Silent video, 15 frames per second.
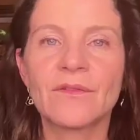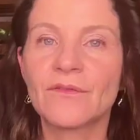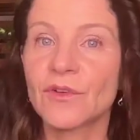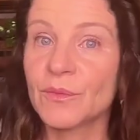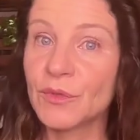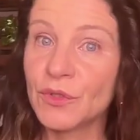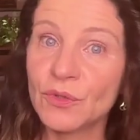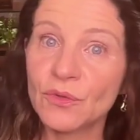
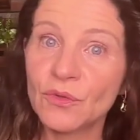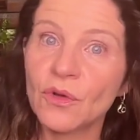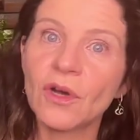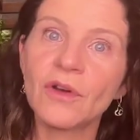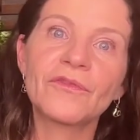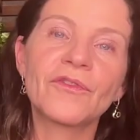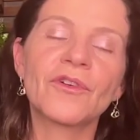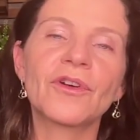from you
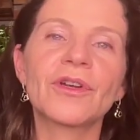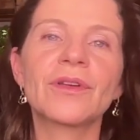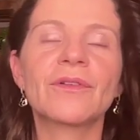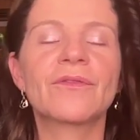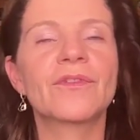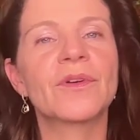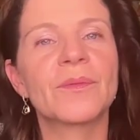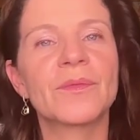or
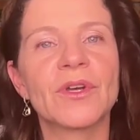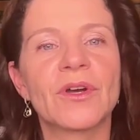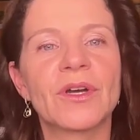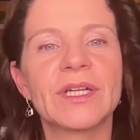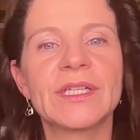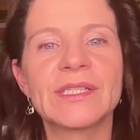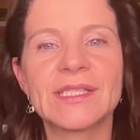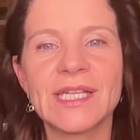from
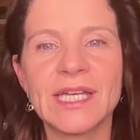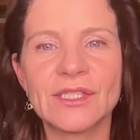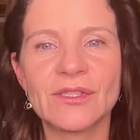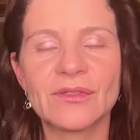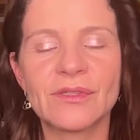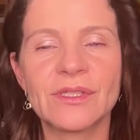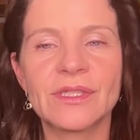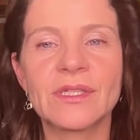your
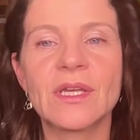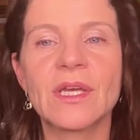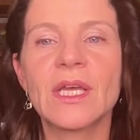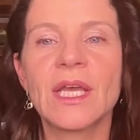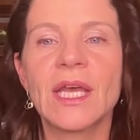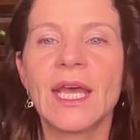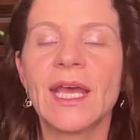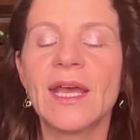ancestors.
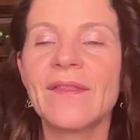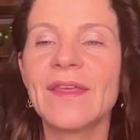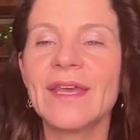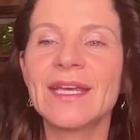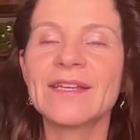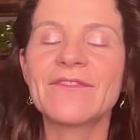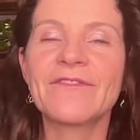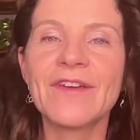And
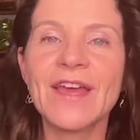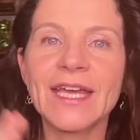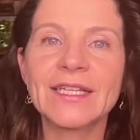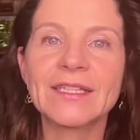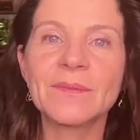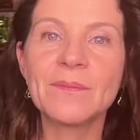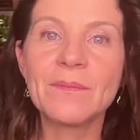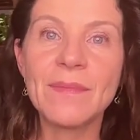they
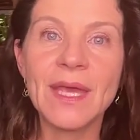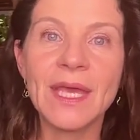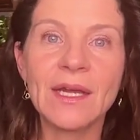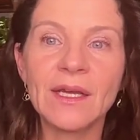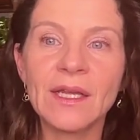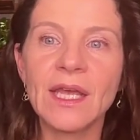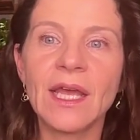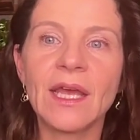affect
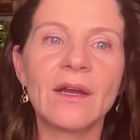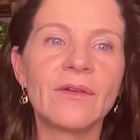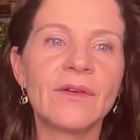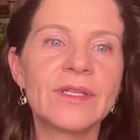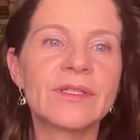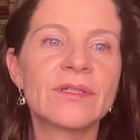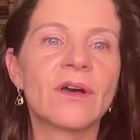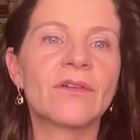many
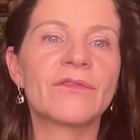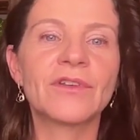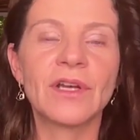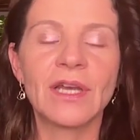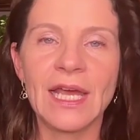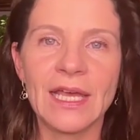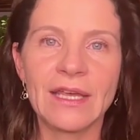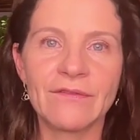areas of
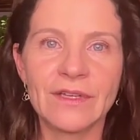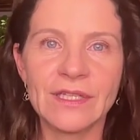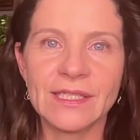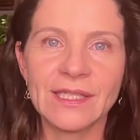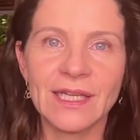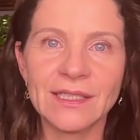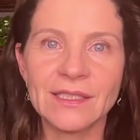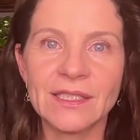your life. I
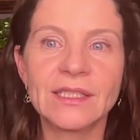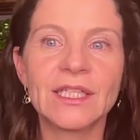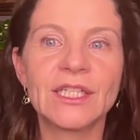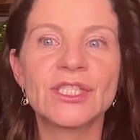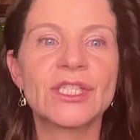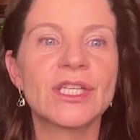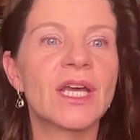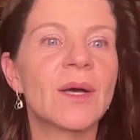started
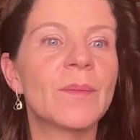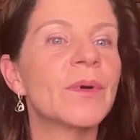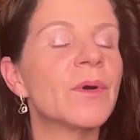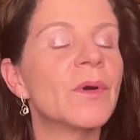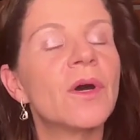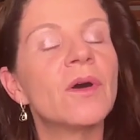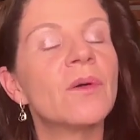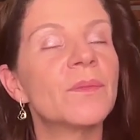touching
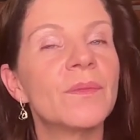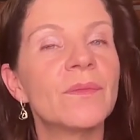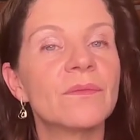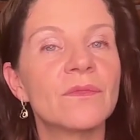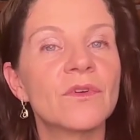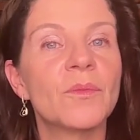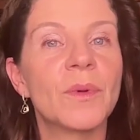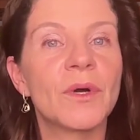
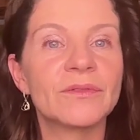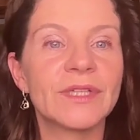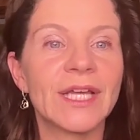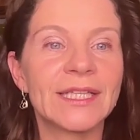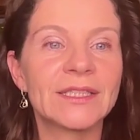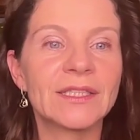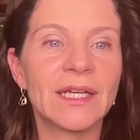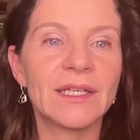upon
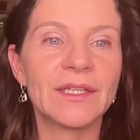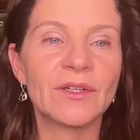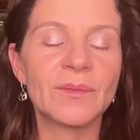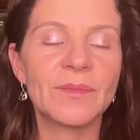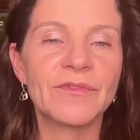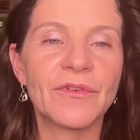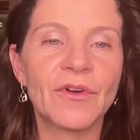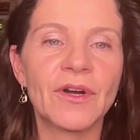that a little
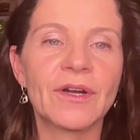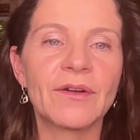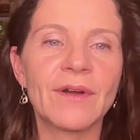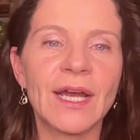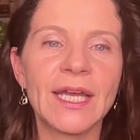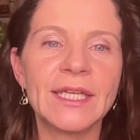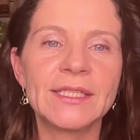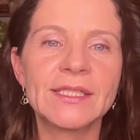before,
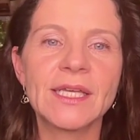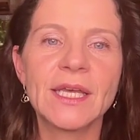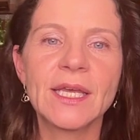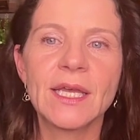right?